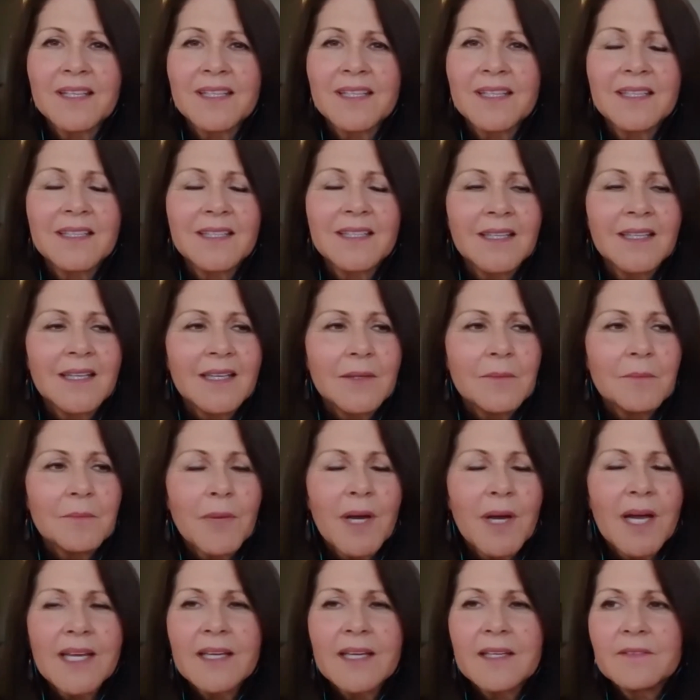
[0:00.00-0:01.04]
And
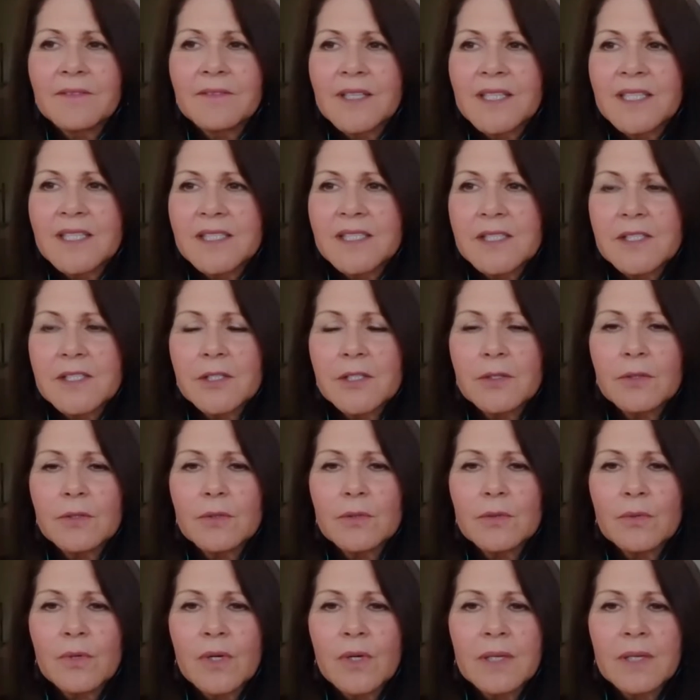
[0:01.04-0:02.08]
my yeah. advice
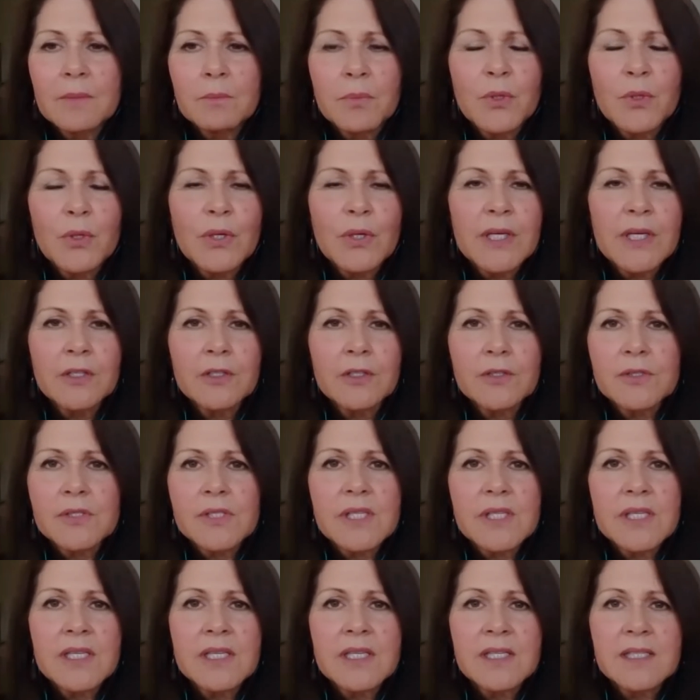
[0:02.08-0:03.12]
to employers
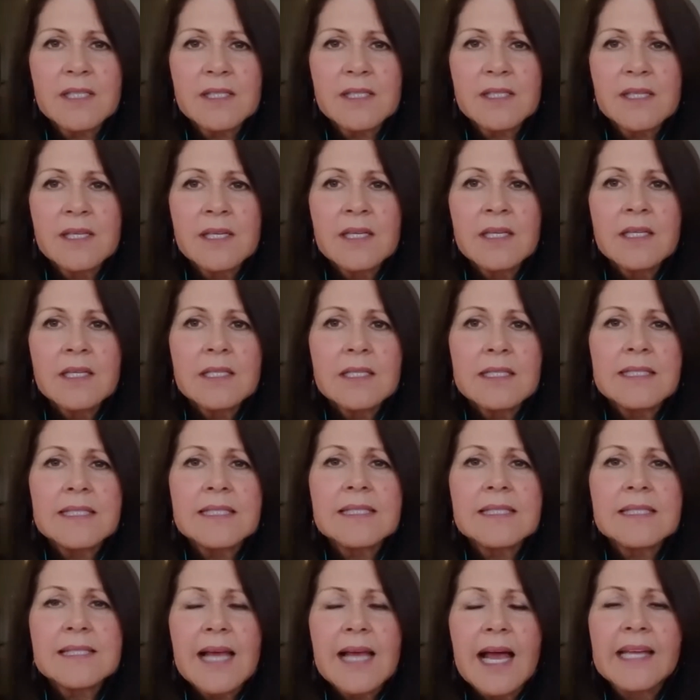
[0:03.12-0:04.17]
is
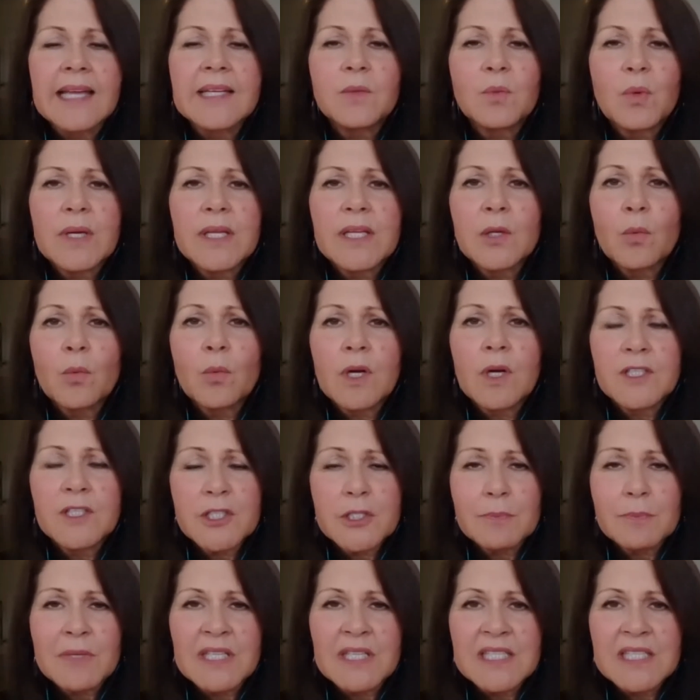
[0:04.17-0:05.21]
decide what you want
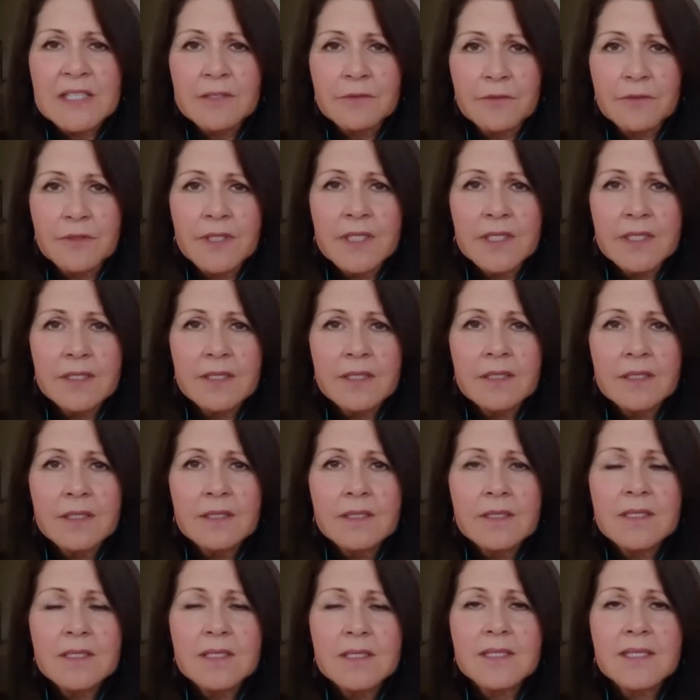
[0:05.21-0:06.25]
to be different,
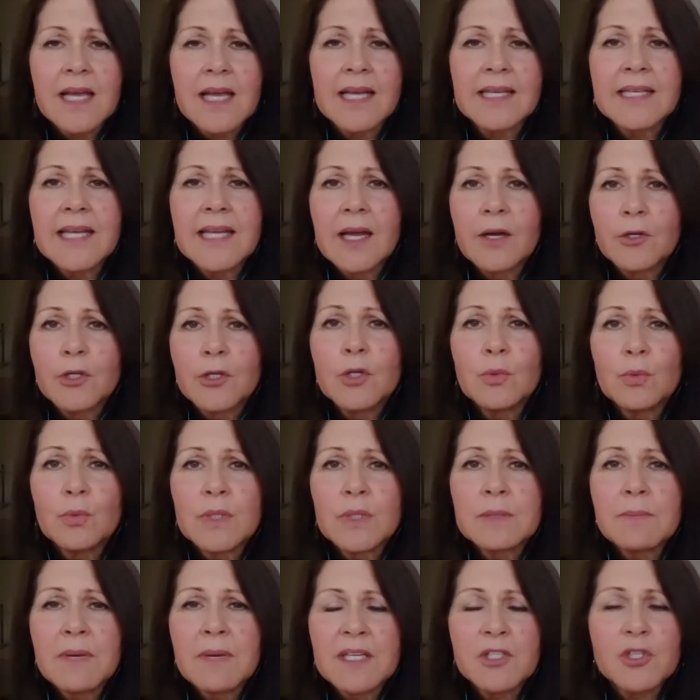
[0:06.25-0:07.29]
decide mm-hmm. how you
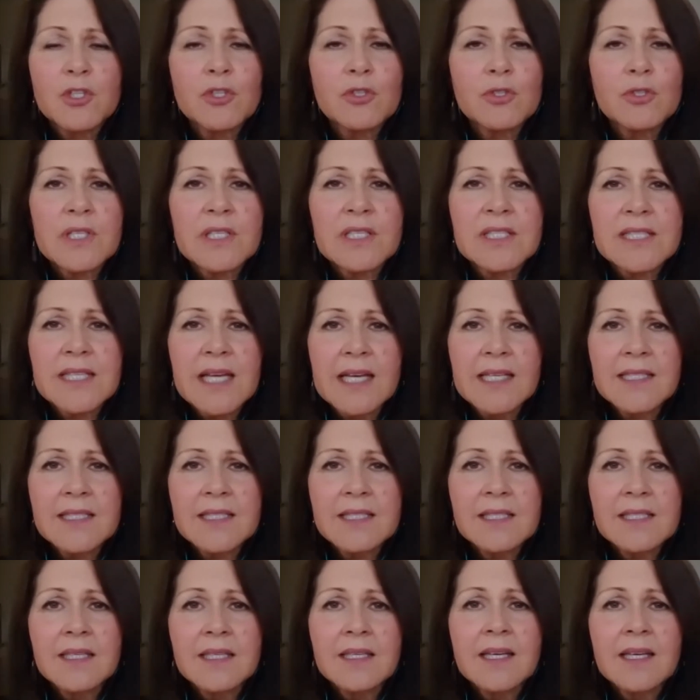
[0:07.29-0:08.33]
would measure
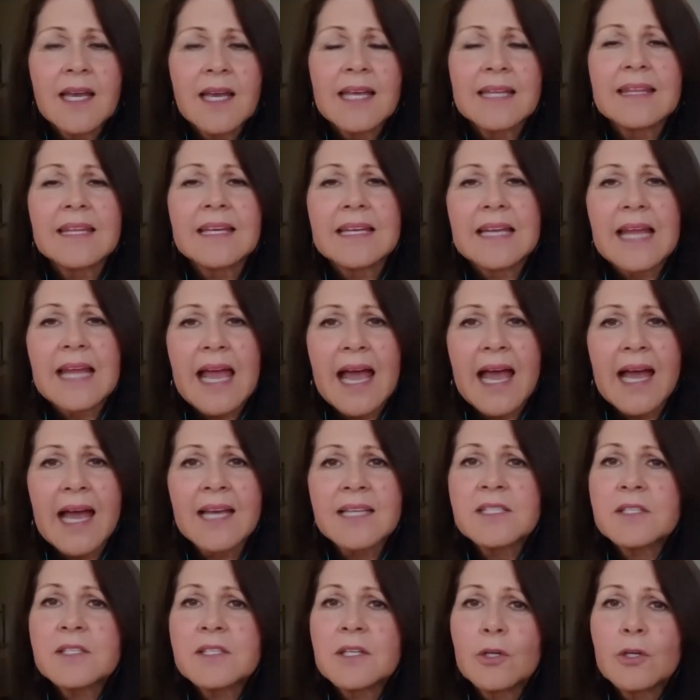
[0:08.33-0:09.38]
success, and then
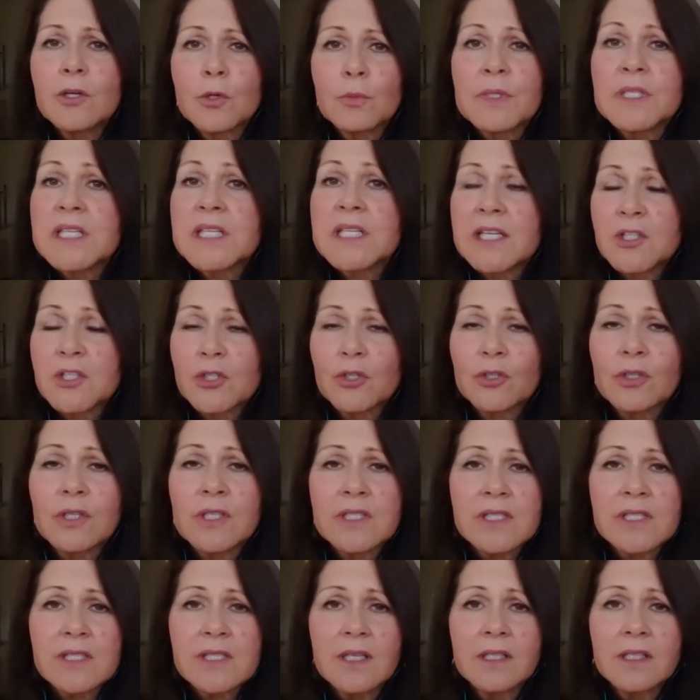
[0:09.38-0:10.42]
ask your potential
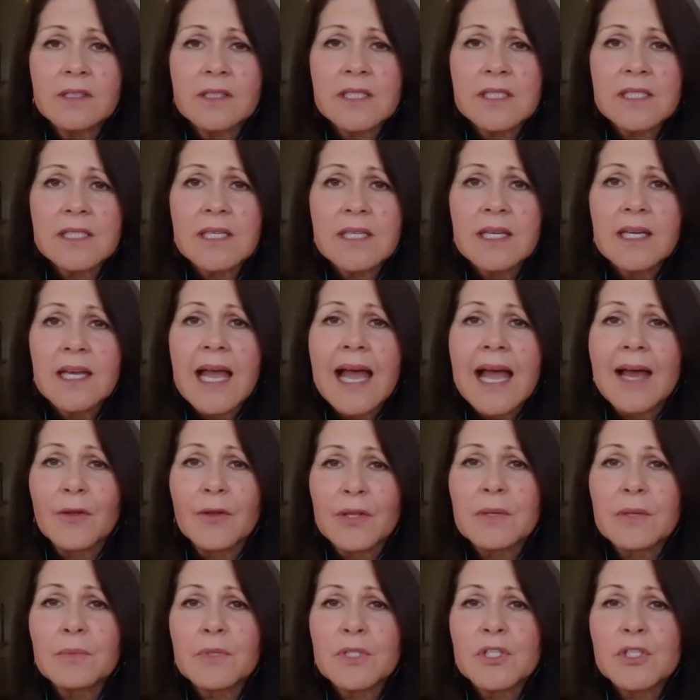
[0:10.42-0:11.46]
consultant how
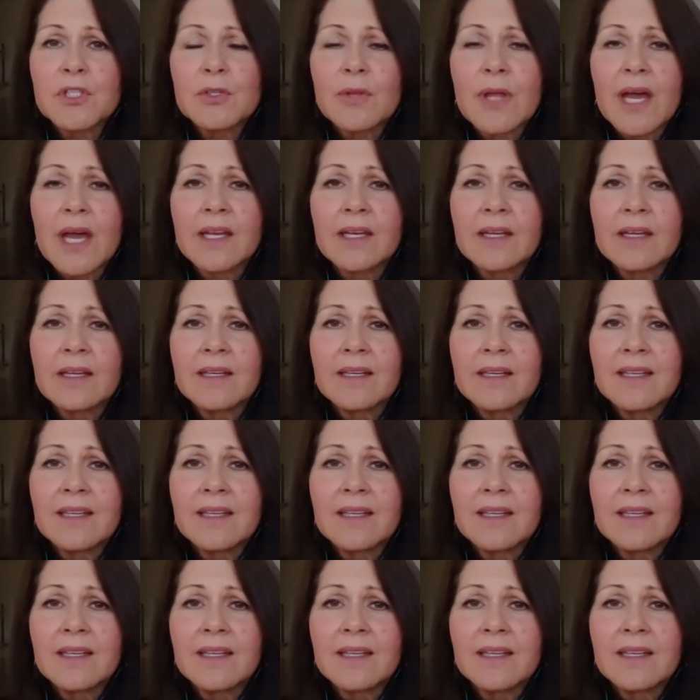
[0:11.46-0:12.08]
they would do that.